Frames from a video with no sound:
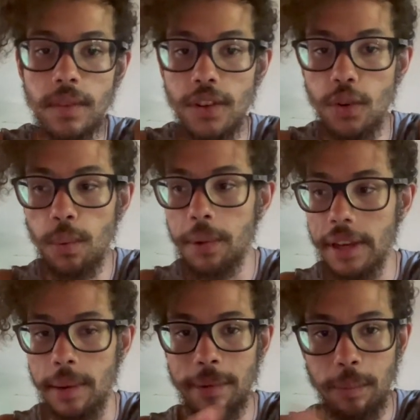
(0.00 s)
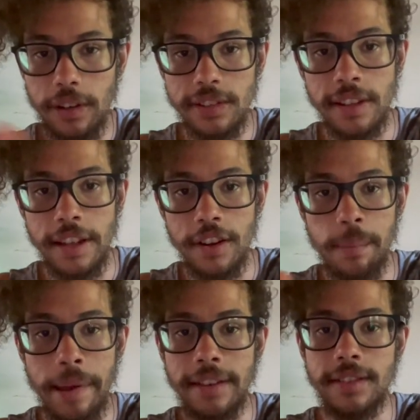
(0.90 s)
you'll become the person that you're
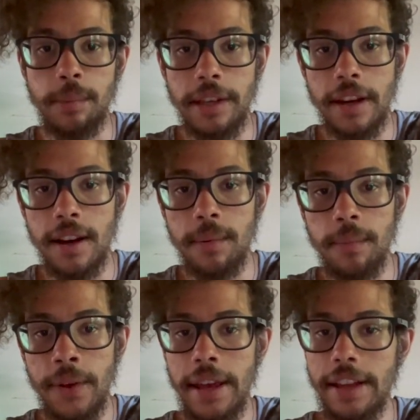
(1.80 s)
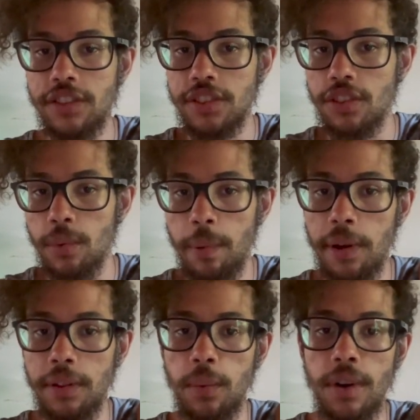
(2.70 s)
meant to become. It's just through
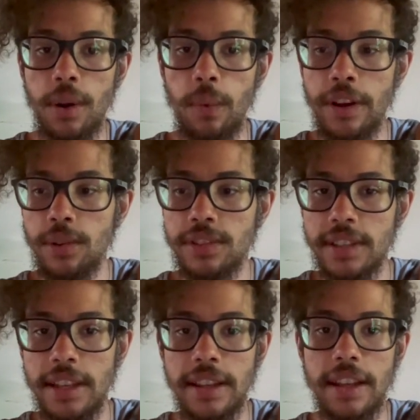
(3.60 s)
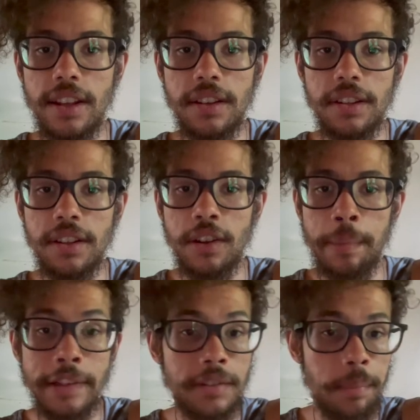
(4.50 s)
putting the work. What do you see that you're
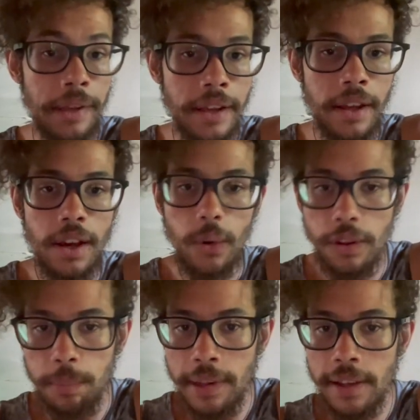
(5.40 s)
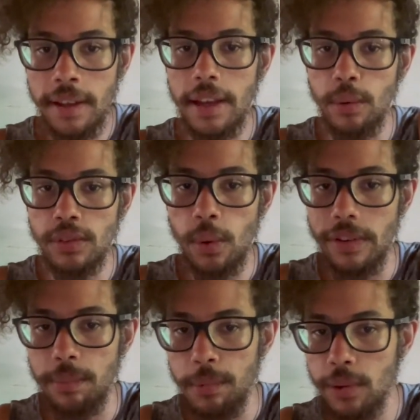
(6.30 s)
meant to be? With me, it was
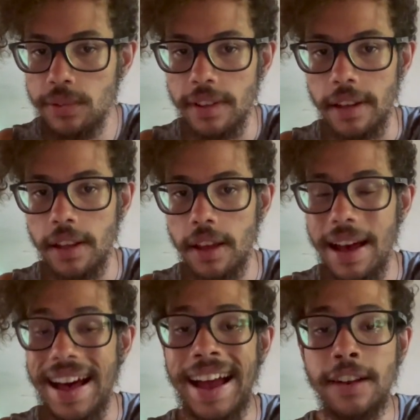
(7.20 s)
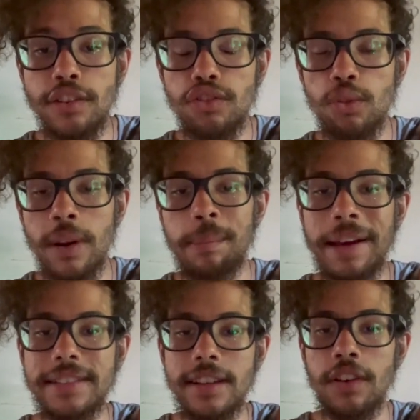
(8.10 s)
always music. I destroyed
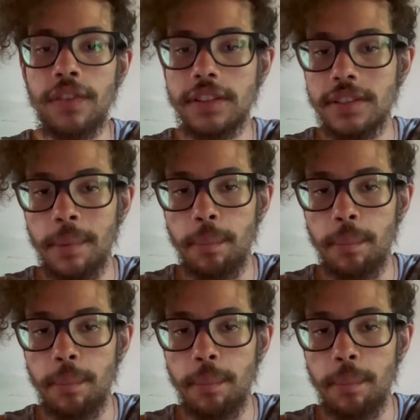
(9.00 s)
myself at some